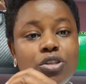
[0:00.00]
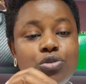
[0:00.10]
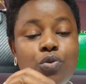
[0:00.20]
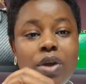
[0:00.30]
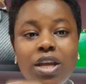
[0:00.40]

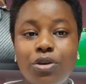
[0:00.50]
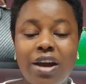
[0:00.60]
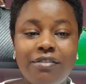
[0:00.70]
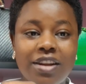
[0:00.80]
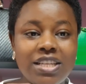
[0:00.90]
to where you
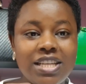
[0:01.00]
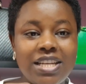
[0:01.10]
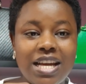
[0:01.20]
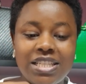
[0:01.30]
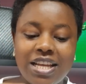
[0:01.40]
have
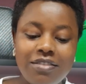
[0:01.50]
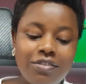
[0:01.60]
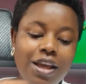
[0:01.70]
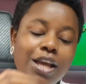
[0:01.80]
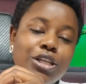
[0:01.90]
rented a
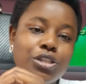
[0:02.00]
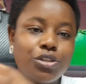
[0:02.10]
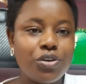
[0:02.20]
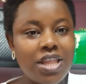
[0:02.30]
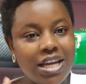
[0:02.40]
shelf,
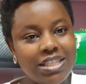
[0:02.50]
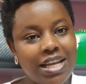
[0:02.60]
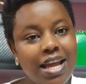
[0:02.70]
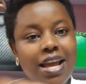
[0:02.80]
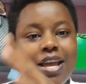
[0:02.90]
so that
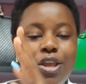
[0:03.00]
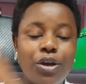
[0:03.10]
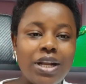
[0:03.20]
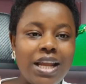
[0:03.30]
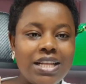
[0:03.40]

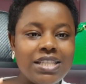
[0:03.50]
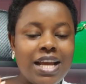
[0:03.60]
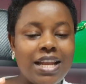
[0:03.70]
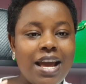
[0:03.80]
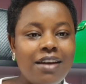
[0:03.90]
your clients
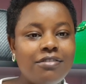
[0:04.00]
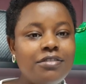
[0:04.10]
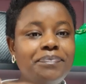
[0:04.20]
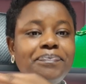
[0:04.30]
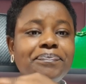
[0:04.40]
can have
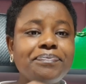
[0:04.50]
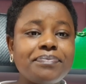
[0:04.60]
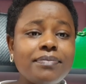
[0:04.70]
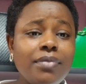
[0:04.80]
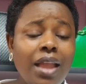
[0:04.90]

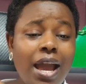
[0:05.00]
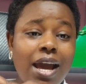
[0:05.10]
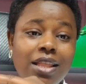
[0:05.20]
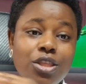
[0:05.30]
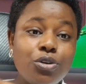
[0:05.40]

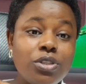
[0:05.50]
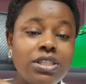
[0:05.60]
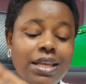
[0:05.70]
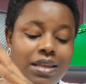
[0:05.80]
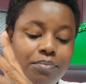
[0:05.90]

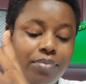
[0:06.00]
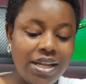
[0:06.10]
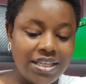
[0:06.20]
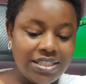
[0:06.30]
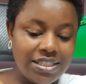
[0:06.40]
those in
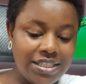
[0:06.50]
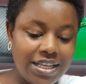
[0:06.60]
place.